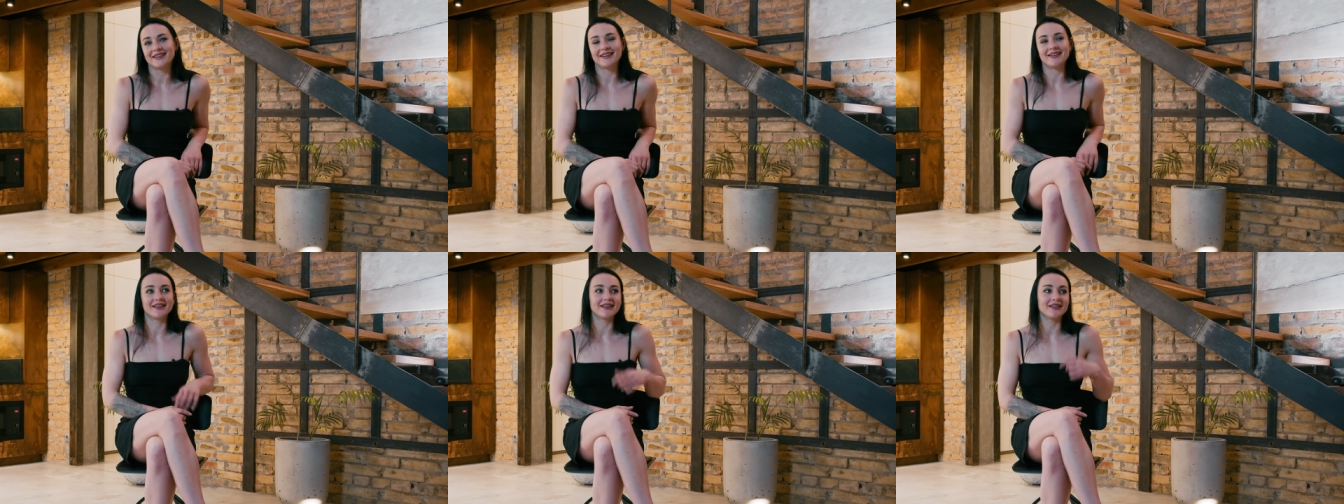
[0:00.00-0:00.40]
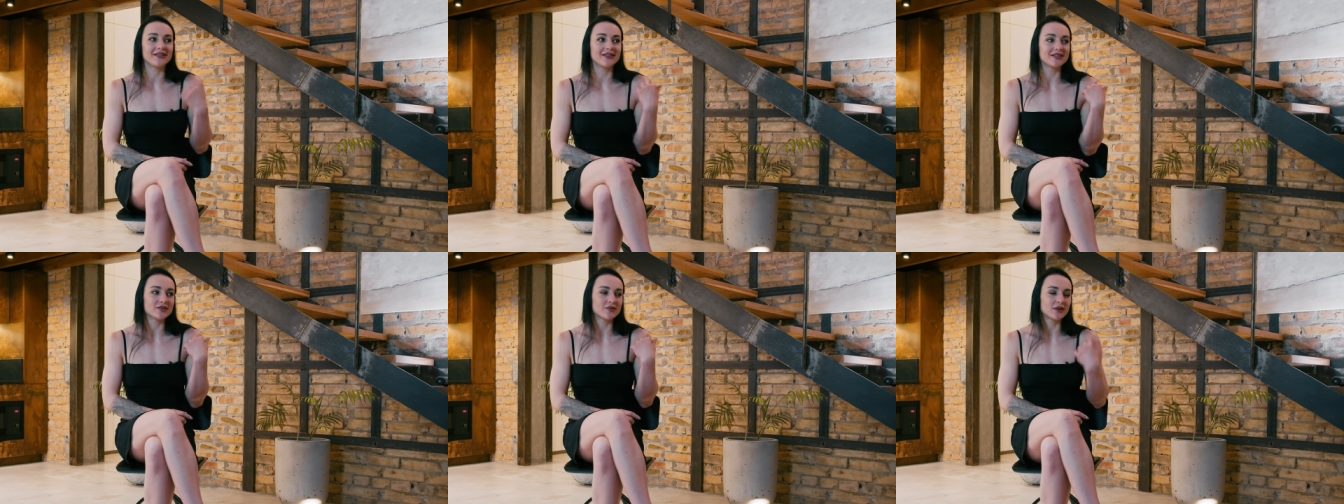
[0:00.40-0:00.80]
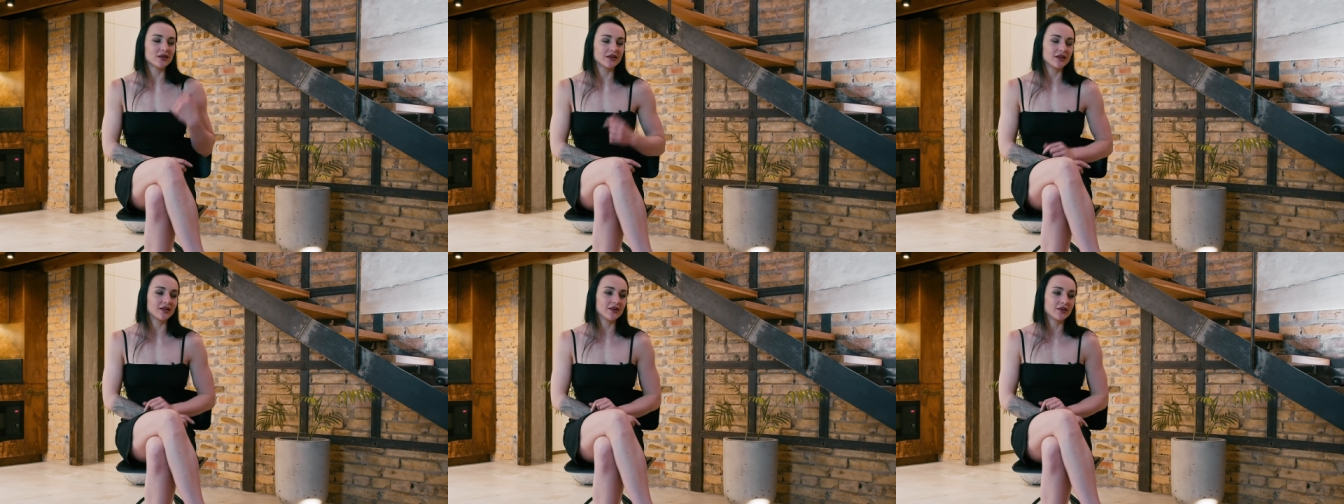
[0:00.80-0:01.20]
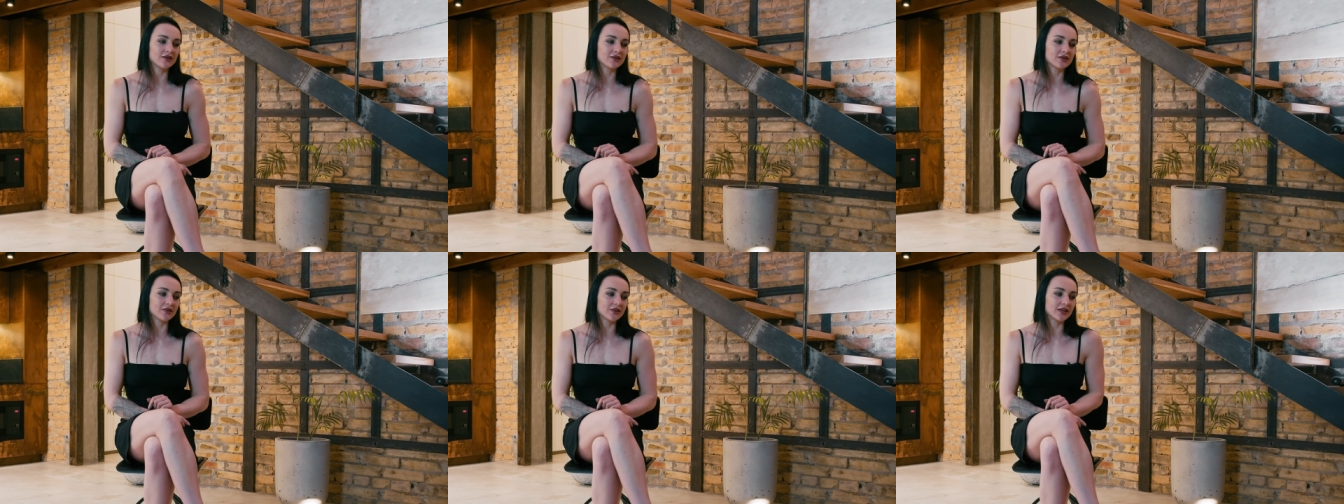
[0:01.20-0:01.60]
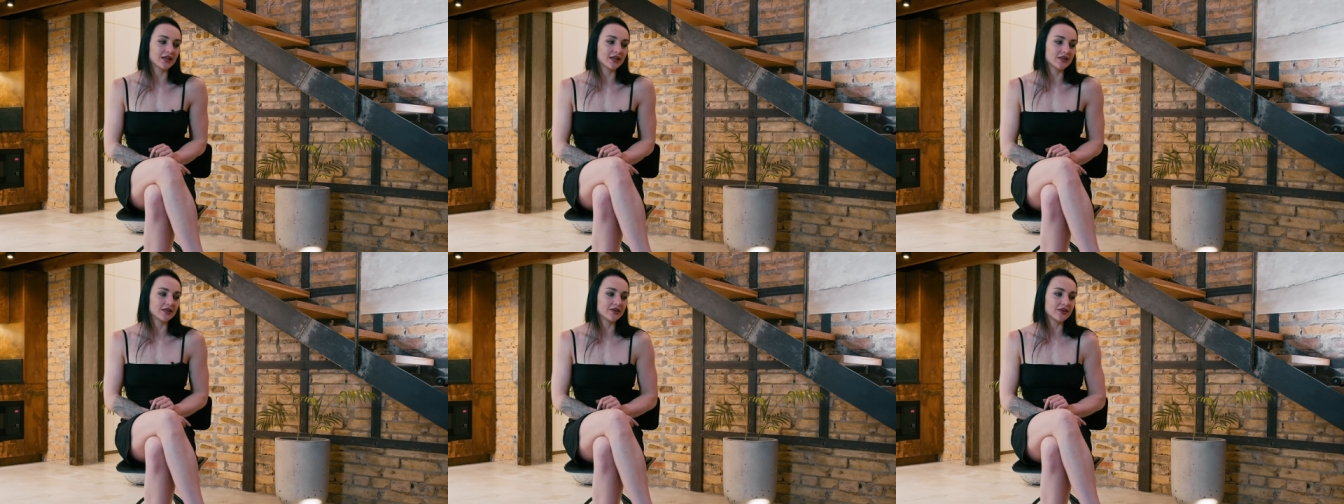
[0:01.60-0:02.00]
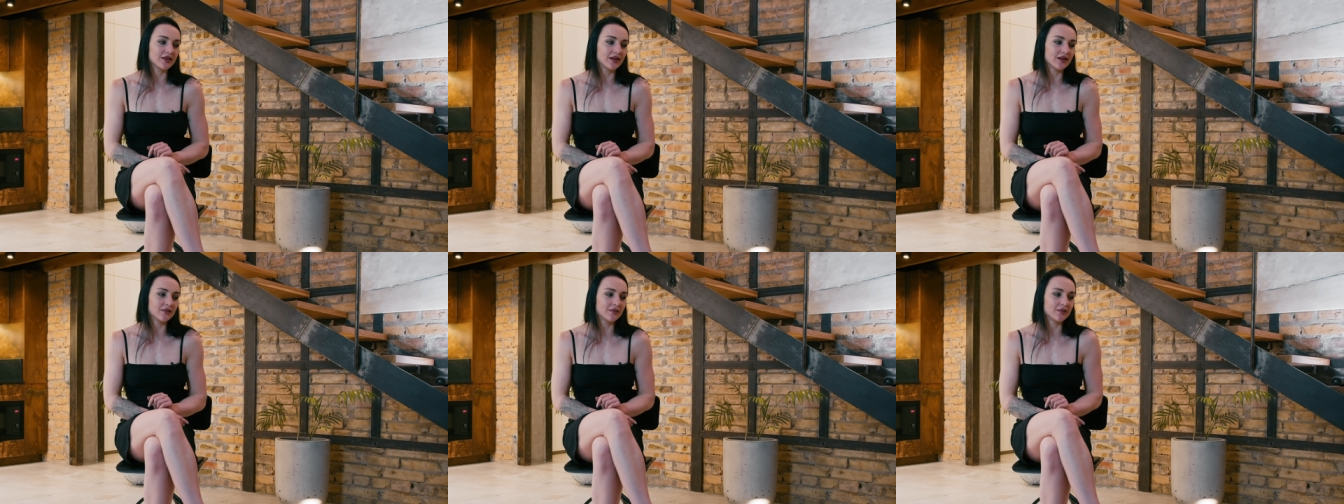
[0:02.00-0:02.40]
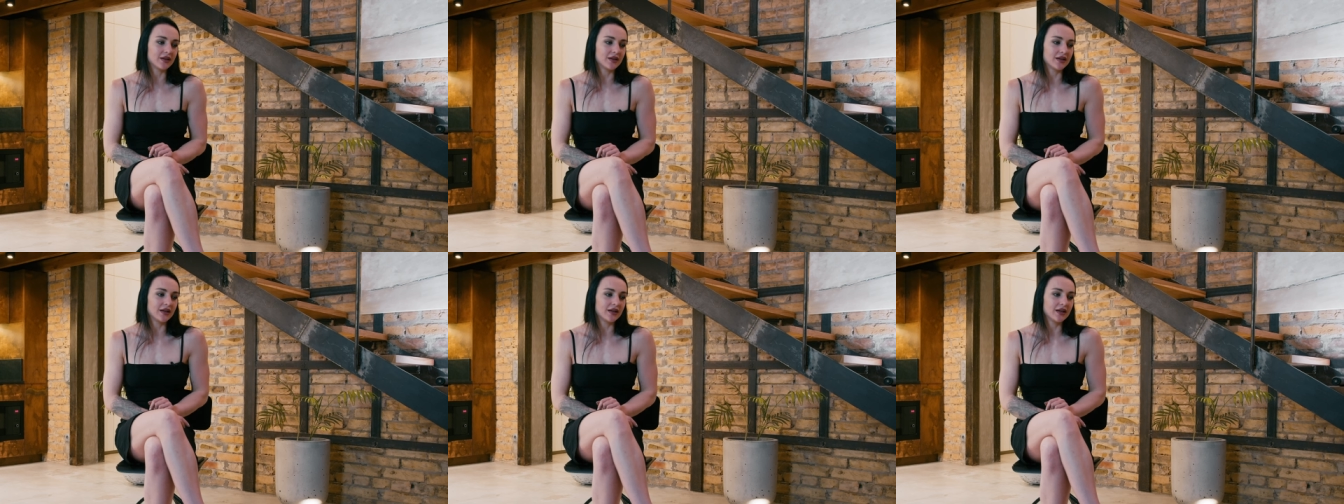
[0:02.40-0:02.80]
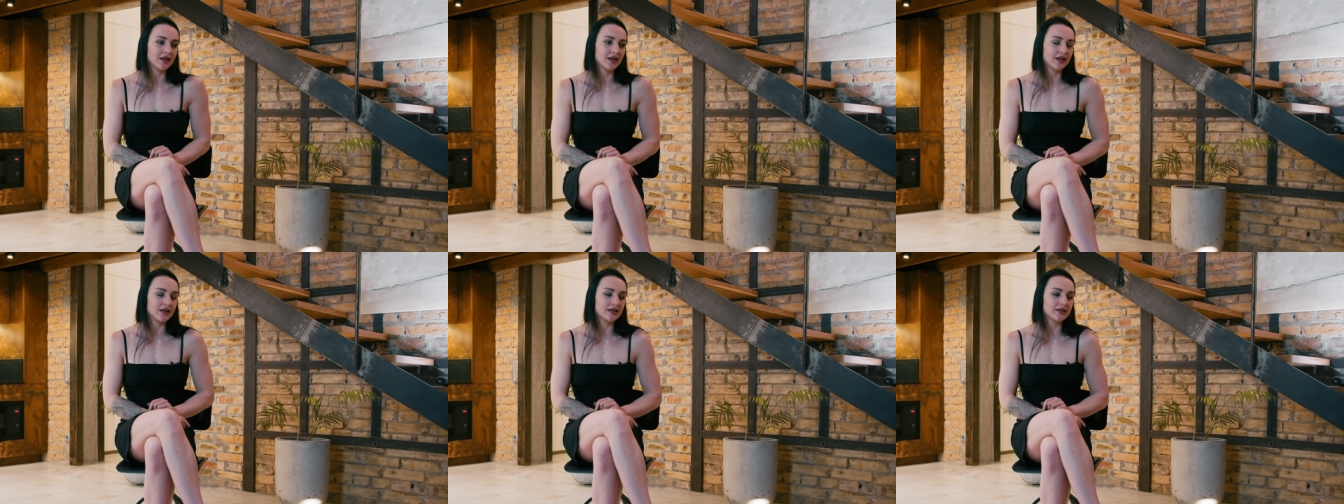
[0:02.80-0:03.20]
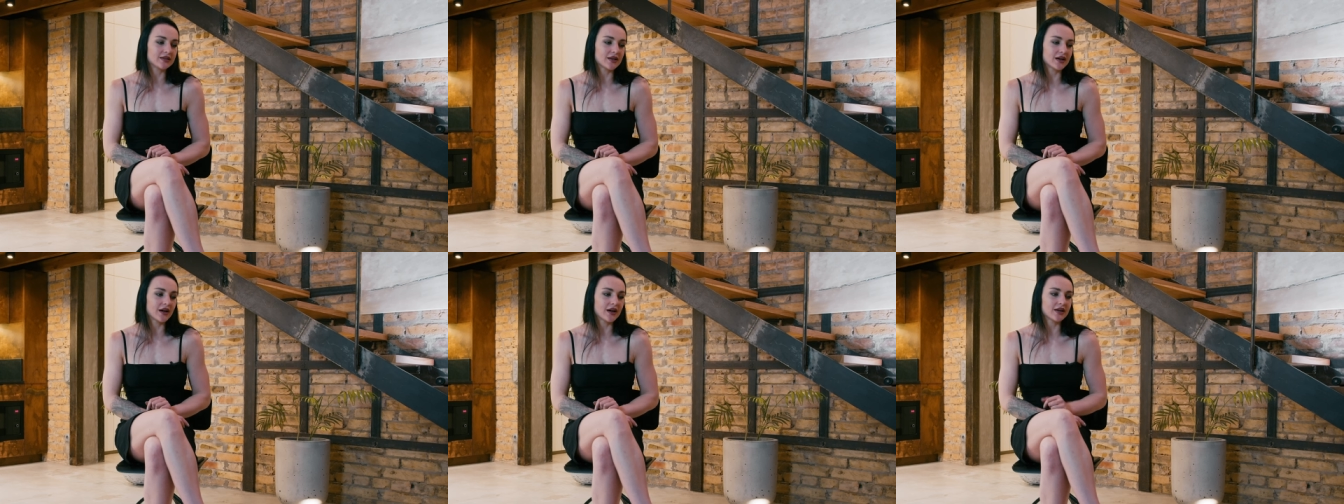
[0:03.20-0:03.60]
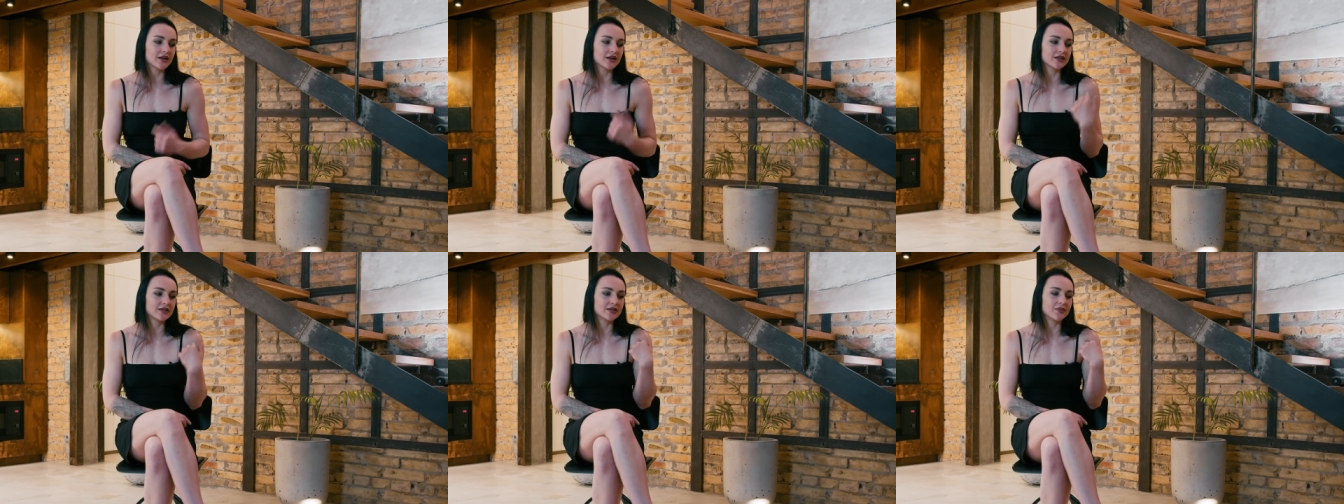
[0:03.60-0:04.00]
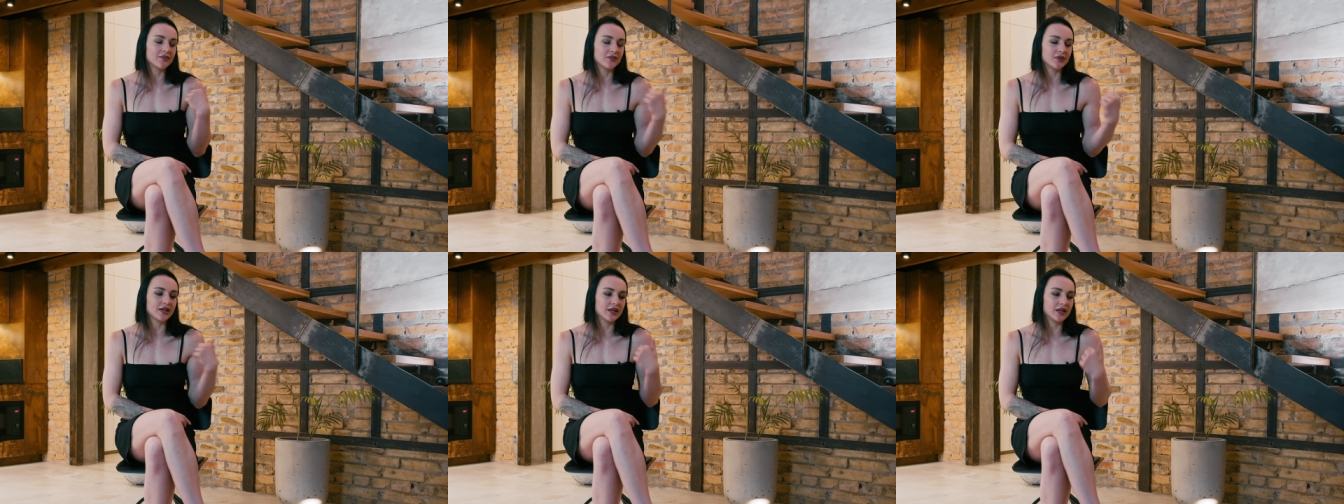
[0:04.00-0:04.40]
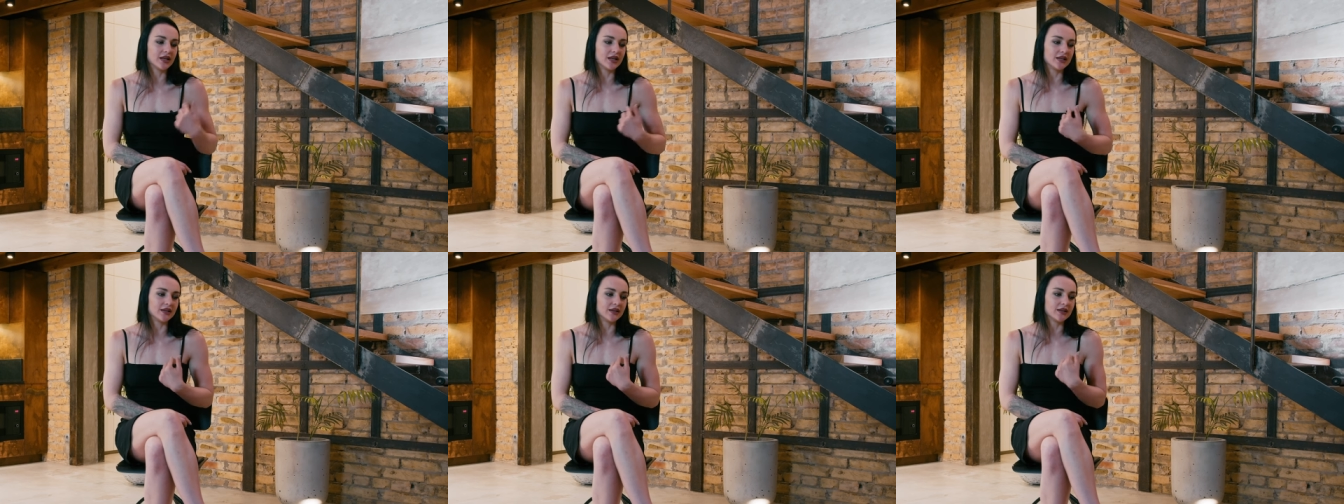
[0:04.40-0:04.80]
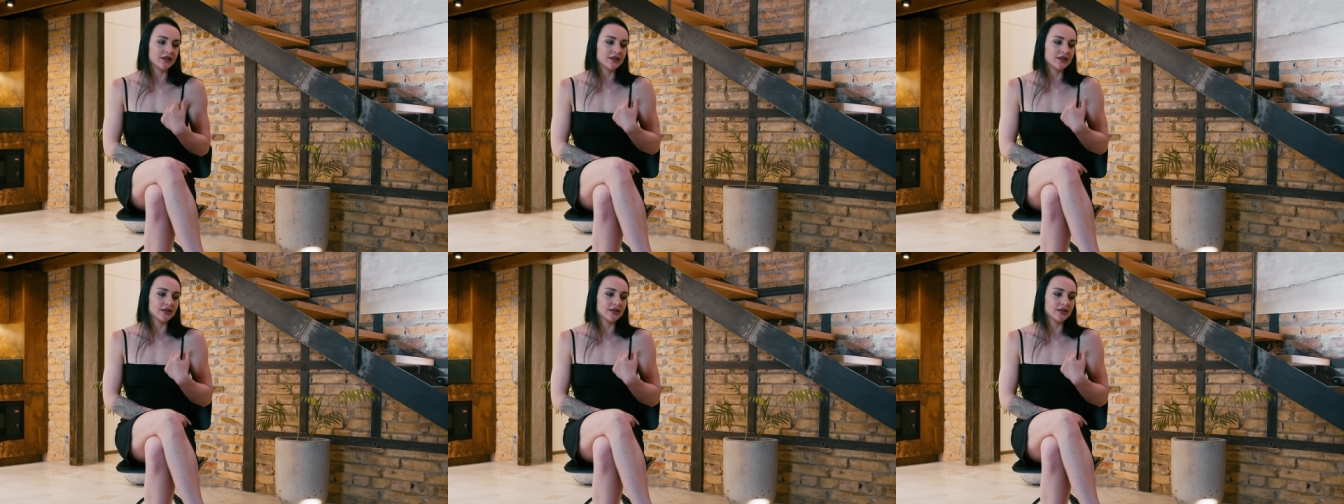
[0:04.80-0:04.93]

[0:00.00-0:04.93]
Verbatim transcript: this one also can do that, but it's harder to put it in.